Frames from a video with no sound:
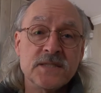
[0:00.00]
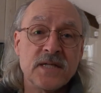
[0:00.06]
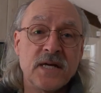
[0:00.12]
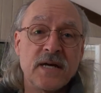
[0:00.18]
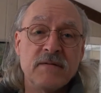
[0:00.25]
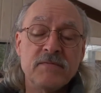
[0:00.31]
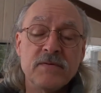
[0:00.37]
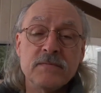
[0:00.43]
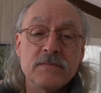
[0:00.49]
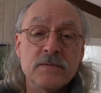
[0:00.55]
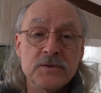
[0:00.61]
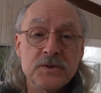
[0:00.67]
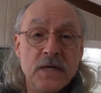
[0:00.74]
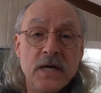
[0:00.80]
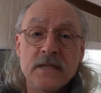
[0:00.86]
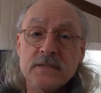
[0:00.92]
I've
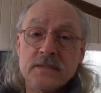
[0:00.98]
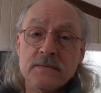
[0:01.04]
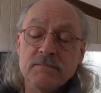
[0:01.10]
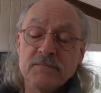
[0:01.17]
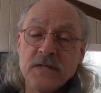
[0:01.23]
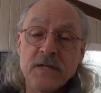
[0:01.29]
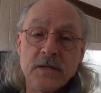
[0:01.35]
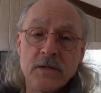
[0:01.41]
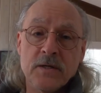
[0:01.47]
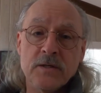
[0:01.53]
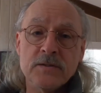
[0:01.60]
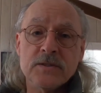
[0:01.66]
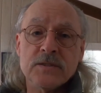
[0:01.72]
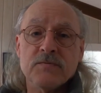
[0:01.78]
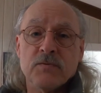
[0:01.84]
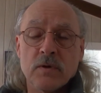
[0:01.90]
shot some
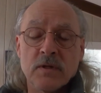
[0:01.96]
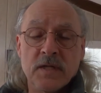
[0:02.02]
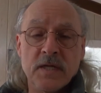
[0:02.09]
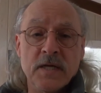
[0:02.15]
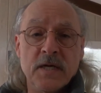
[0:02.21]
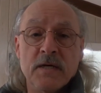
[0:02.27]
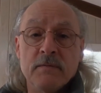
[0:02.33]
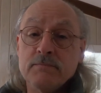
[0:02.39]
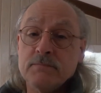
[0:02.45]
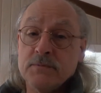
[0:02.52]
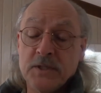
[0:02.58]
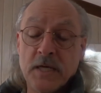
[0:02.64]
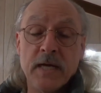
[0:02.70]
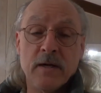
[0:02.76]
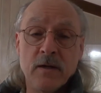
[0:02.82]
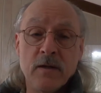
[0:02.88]
videos for the
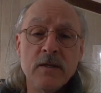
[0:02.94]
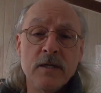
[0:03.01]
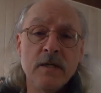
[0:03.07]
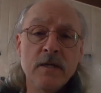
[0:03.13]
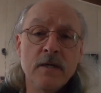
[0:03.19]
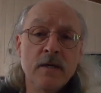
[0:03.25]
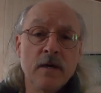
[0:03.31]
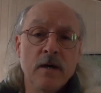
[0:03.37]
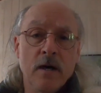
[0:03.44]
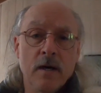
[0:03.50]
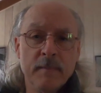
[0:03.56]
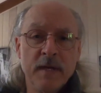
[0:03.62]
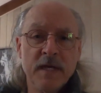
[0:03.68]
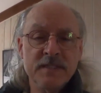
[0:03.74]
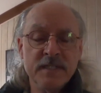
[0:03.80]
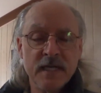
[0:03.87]
channel on
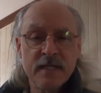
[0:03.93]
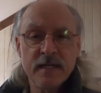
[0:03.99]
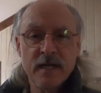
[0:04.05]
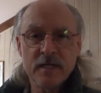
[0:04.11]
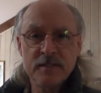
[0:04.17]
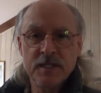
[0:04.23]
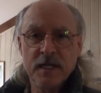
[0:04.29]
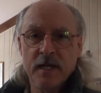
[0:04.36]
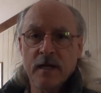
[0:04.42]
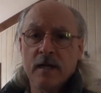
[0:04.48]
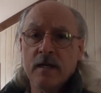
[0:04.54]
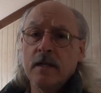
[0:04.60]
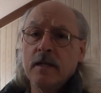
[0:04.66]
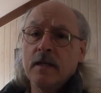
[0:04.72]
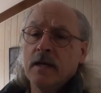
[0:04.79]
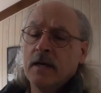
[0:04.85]
my Technog channel,
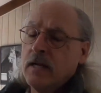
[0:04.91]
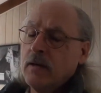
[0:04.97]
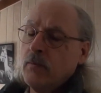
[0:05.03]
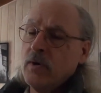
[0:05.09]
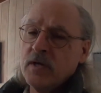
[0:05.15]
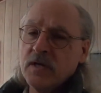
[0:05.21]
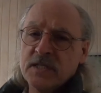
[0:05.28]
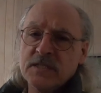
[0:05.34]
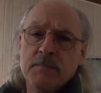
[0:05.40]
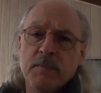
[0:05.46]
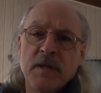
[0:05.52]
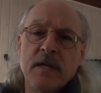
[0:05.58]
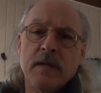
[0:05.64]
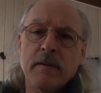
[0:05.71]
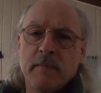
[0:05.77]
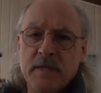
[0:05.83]
and I wanted to
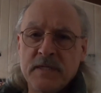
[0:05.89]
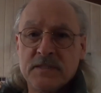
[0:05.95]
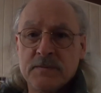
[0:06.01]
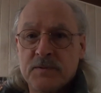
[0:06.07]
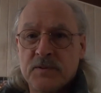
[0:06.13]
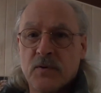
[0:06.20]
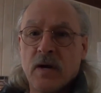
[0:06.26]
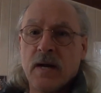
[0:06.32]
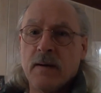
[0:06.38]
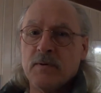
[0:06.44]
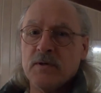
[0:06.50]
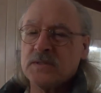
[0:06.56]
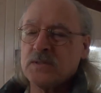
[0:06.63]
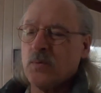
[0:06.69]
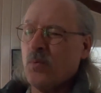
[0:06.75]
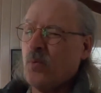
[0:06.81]
explain to my
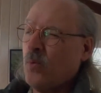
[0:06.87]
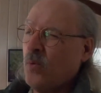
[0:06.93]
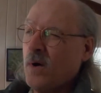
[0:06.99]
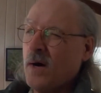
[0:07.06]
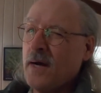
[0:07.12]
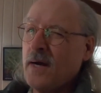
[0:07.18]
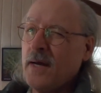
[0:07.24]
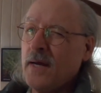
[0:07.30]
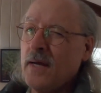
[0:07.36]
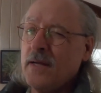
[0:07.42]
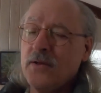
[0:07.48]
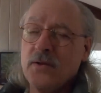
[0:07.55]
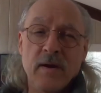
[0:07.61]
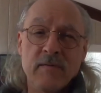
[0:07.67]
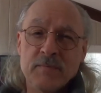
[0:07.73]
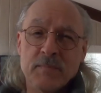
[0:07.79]
subscribers why
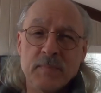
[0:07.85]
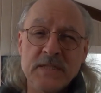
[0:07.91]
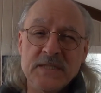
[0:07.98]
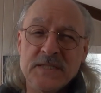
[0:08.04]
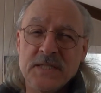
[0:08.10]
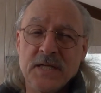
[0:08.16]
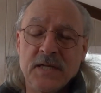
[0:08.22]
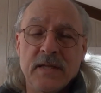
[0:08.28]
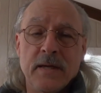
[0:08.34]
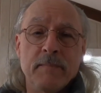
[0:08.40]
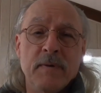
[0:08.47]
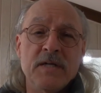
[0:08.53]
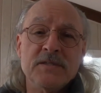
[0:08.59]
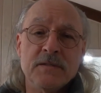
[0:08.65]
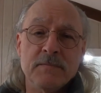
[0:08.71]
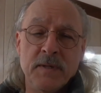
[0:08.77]
you haven't been seeing that
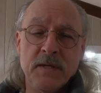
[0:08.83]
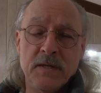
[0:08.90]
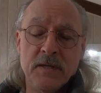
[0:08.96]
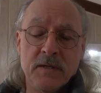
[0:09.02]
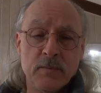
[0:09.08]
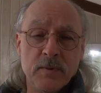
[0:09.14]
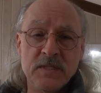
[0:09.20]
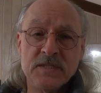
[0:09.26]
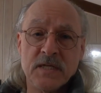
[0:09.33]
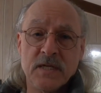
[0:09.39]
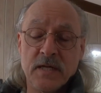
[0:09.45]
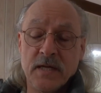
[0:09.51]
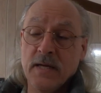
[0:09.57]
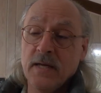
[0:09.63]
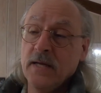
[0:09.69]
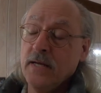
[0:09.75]
much of me here recently.
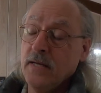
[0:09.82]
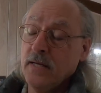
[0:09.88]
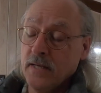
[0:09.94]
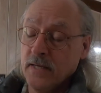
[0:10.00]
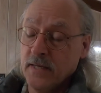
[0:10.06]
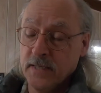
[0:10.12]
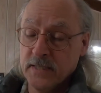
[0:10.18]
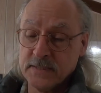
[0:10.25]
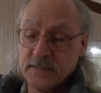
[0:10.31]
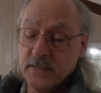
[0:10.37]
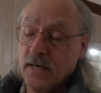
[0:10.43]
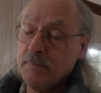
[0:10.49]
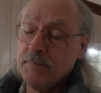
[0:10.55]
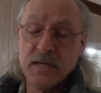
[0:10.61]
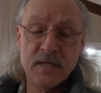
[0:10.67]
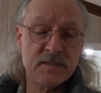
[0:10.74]
It's
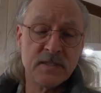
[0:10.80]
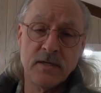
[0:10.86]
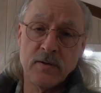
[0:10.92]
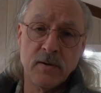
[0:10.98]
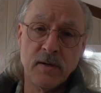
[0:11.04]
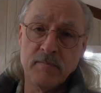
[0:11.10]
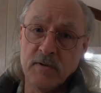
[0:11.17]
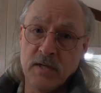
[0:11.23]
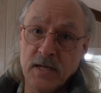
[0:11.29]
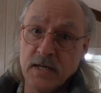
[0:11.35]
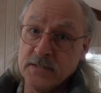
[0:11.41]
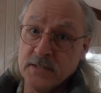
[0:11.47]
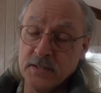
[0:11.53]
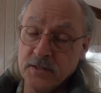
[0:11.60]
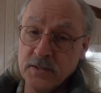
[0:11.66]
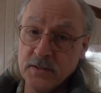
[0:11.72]
not because I don't have a lot
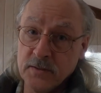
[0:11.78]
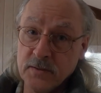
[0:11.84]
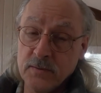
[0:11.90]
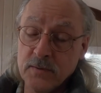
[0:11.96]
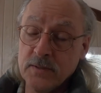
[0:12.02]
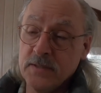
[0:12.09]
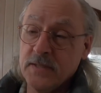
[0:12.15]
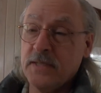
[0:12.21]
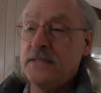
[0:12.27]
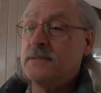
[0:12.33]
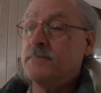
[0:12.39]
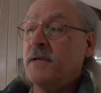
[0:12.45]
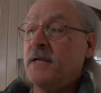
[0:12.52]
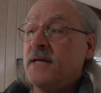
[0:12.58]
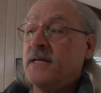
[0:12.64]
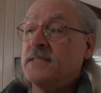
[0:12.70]
to do, it's
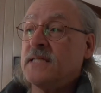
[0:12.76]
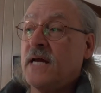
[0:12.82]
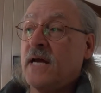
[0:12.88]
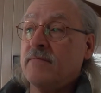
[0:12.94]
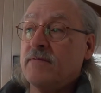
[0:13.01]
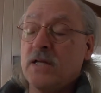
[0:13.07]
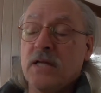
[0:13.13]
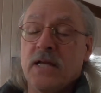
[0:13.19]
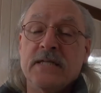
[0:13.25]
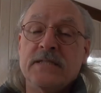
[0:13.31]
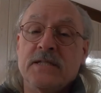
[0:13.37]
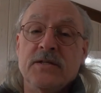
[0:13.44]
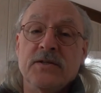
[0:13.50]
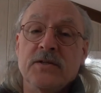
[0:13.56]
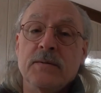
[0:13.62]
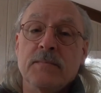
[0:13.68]
because I have a lot to
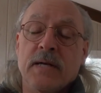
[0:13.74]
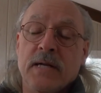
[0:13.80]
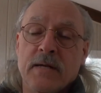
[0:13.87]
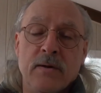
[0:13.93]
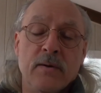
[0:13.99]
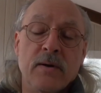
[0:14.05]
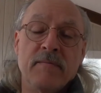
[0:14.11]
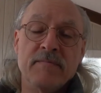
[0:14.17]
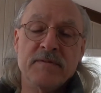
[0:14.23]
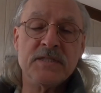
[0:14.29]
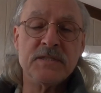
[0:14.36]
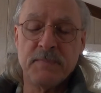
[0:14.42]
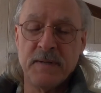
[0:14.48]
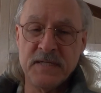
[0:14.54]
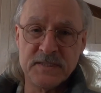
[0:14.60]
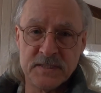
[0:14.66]
do but I don't have the
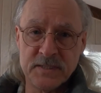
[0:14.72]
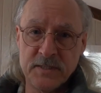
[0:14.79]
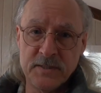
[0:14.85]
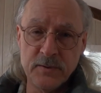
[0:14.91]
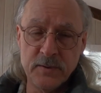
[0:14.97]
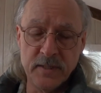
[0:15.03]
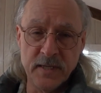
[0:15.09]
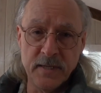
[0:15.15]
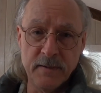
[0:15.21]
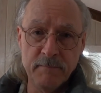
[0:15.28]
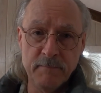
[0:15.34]
space to do it in.